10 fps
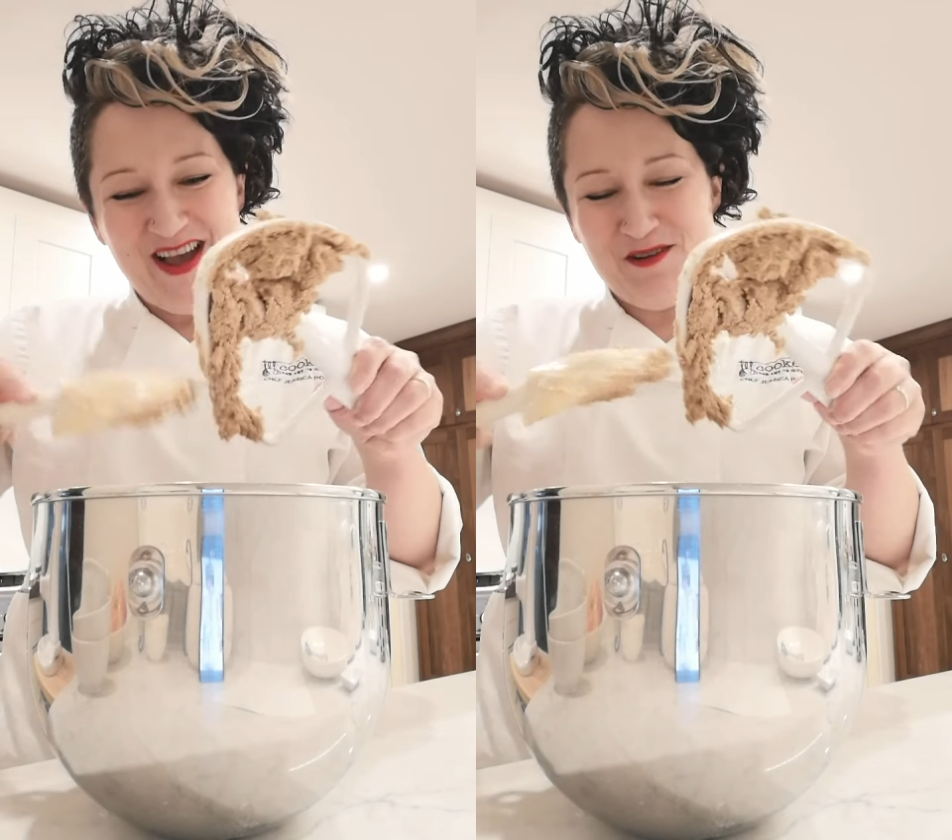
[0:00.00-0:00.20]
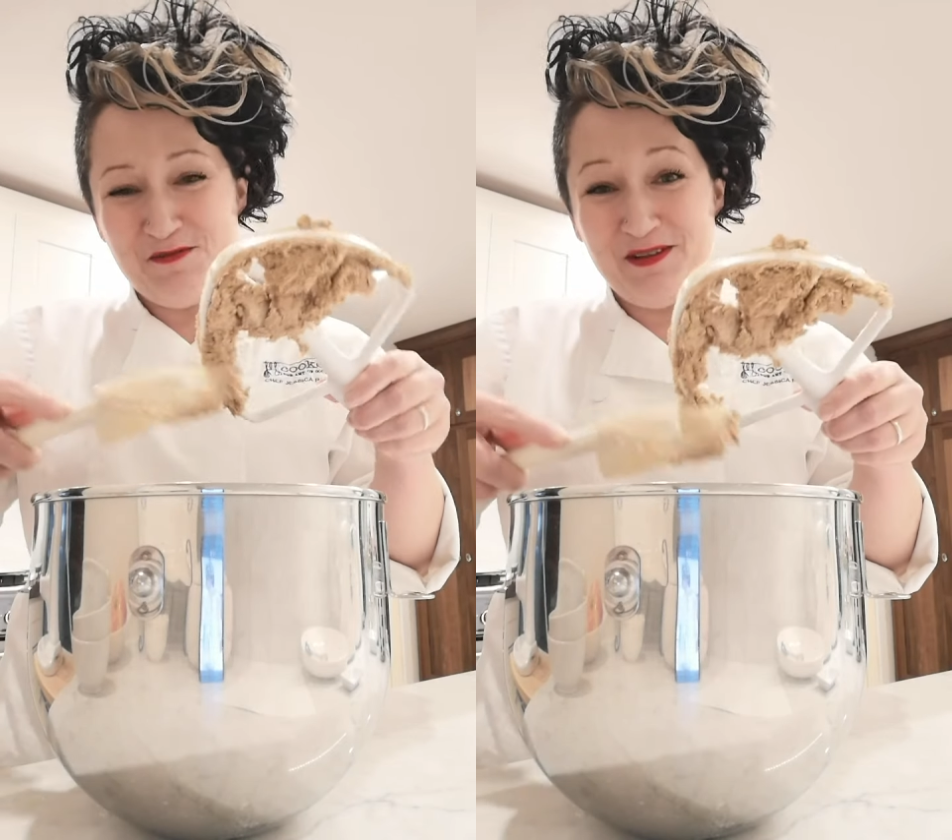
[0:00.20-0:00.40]

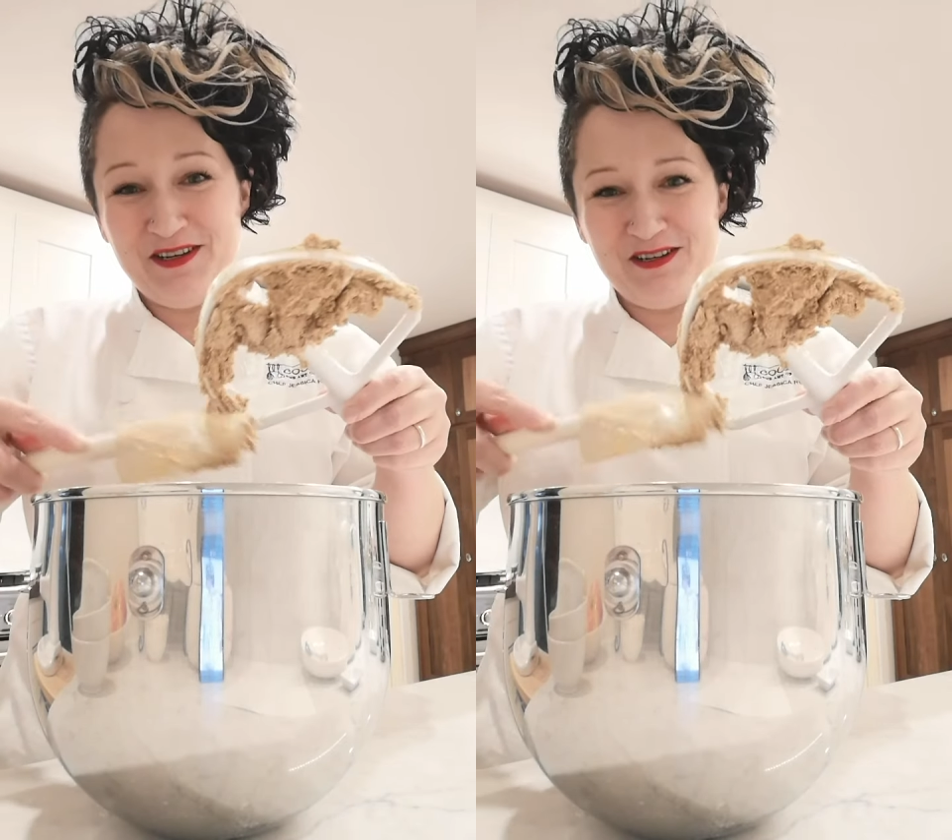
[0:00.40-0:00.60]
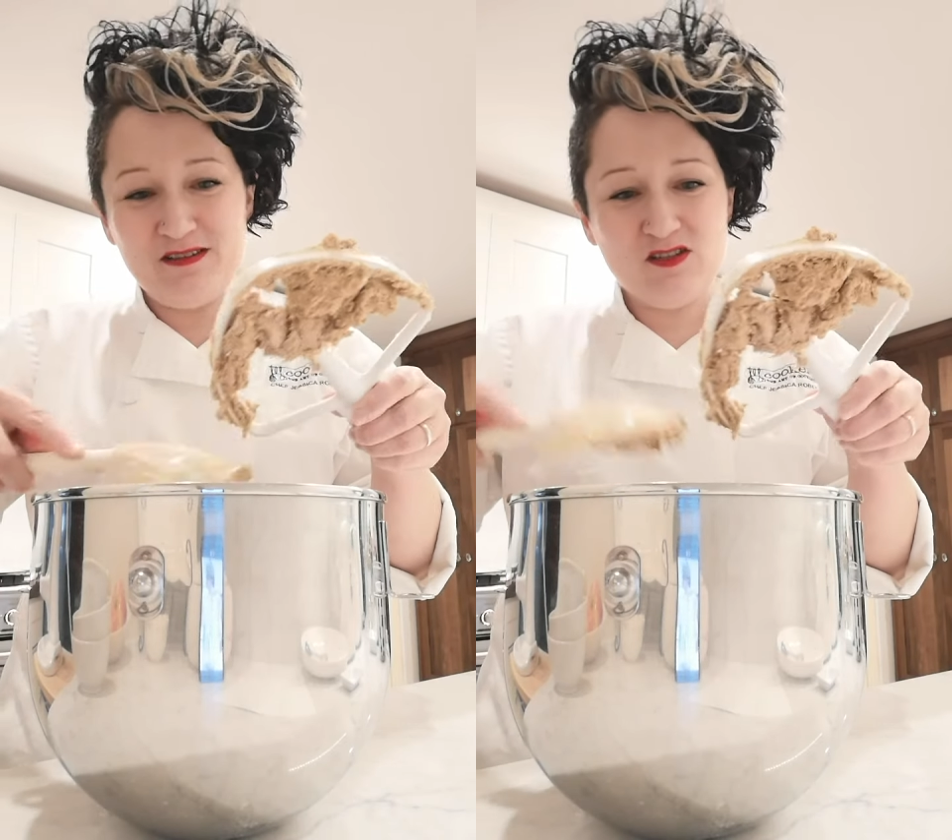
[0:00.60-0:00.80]
a really
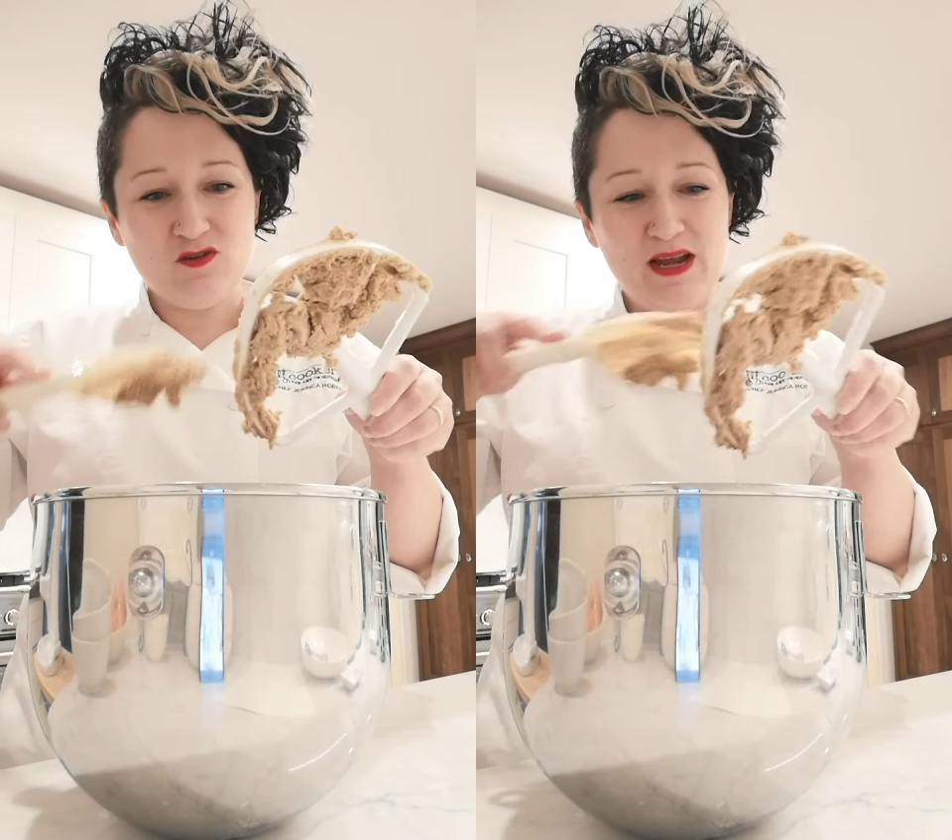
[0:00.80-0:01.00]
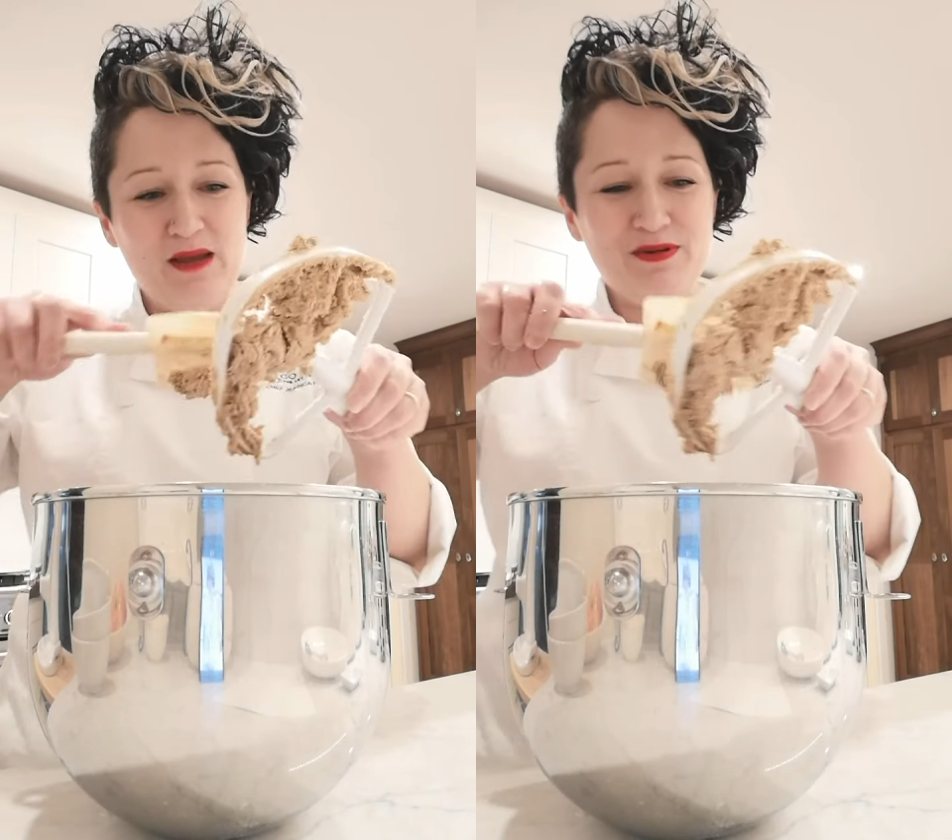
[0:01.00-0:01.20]
good
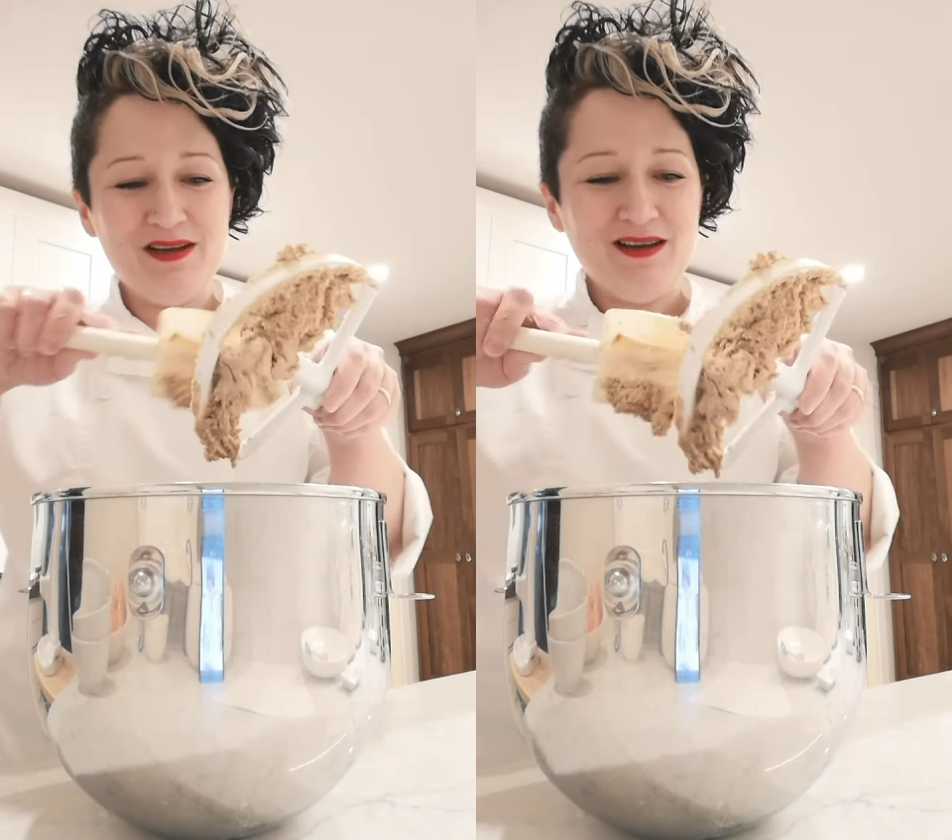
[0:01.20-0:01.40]
scrape.